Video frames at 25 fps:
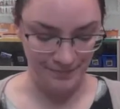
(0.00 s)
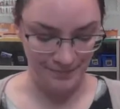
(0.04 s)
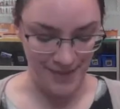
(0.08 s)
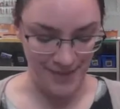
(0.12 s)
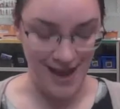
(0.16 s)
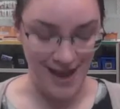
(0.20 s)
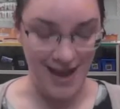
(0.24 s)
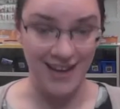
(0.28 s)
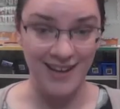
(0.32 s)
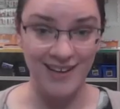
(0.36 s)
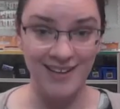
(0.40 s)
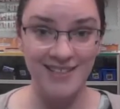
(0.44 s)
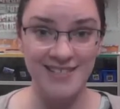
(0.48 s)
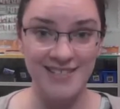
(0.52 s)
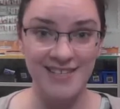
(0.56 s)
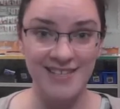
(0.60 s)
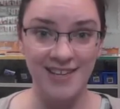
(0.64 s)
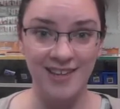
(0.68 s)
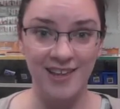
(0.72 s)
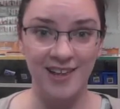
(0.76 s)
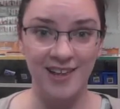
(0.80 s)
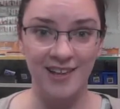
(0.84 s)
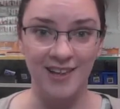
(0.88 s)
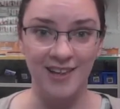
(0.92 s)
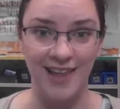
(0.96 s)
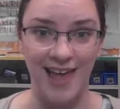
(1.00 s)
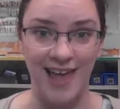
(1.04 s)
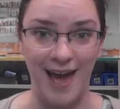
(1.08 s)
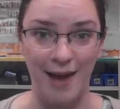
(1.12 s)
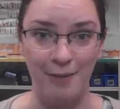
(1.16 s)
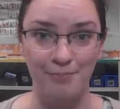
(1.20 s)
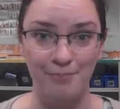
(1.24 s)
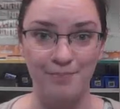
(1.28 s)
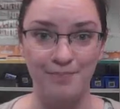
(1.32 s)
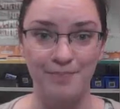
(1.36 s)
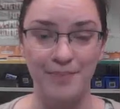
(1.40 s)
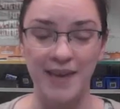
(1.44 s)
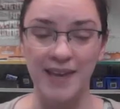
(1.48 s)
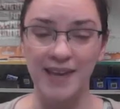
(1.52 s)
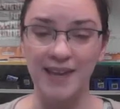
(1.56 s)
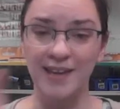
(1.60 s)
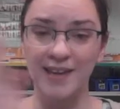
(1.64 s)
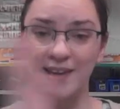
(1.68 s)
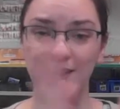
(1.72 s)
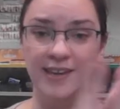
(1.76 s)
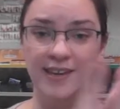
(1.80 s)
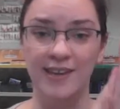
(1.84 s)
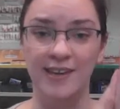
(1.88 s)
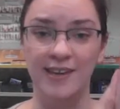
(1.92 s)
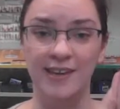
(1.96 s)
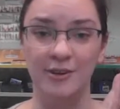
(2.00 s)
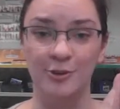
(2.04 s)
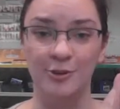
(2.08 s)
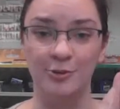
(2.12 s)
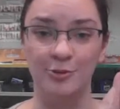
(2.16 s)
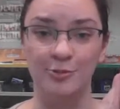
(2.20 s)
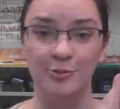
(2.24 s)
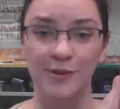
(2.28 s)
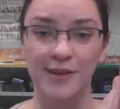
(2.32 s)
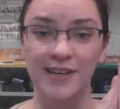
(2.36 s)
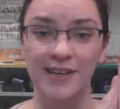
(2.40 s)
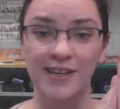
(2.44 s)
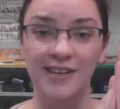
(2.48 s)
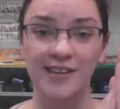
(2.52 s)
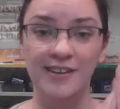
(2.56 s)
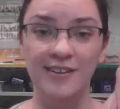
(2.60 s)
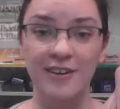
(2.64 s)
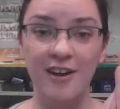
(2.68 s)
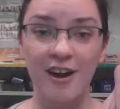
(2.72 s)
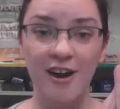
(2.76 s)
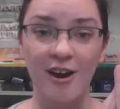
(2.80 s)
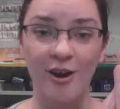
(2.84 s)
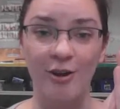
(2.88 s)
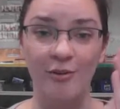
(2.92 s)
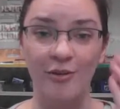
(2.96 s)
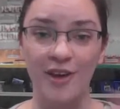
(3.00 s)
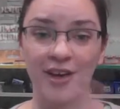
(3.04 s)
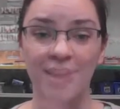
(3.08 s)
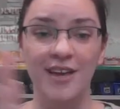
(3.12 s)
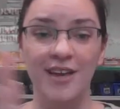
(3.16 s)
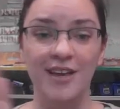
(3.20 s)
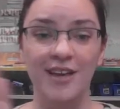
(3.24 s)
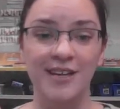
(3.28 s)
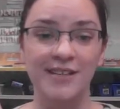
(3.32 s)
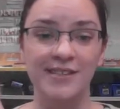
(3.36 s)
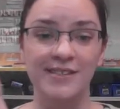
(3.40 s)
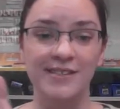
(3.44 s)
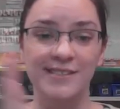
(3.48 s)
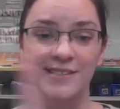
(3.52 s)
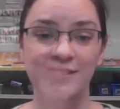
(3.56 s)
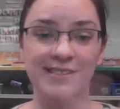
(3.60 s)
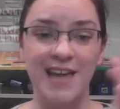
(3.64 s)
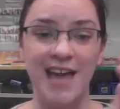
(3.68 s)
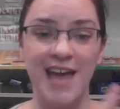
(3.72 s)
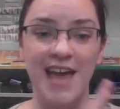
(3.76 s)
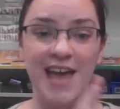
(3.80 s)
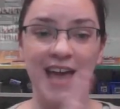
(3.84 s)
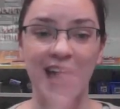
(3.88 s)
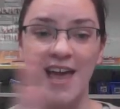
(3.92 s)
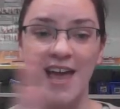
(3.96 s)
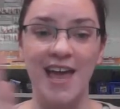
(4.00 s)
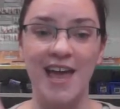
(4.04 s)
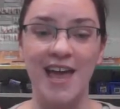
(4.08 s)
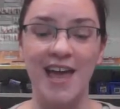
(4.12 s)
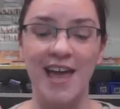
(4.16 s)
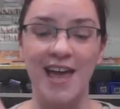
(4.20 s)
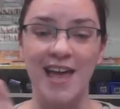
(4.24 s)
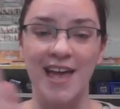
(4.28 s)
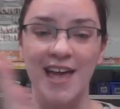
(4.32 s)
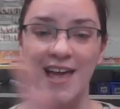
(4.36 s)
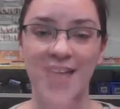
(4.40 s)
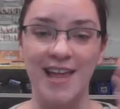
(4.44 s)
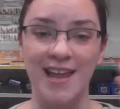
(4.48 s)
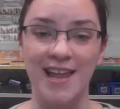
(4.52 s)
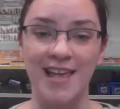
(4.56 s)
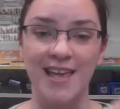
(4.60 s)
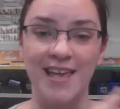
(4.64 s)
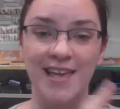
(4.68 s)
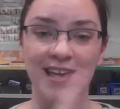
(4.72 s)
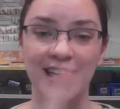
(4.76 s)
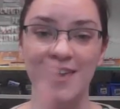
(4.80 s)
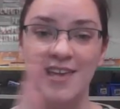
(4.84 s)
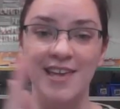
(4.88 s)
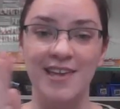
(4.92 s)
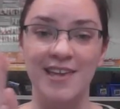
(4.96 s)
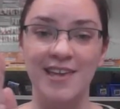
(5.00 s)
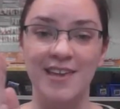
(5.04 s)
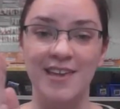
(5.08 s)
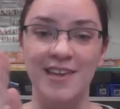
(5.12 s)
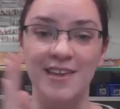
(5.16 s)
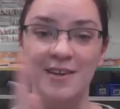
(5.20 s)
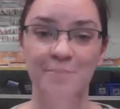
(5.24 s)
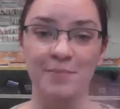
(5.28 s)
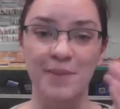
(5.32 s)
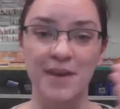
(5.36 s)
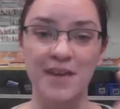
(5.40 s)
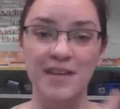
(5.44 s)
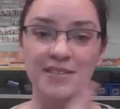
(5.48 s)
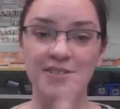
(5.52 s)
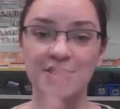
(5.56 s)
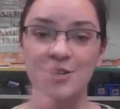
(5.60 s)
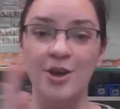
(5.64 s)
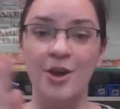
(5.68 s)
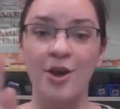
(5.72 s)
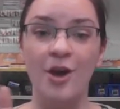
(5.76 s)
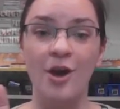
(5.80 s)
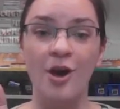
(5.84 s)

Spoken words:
Back to clapping. Here we go. Steady beat.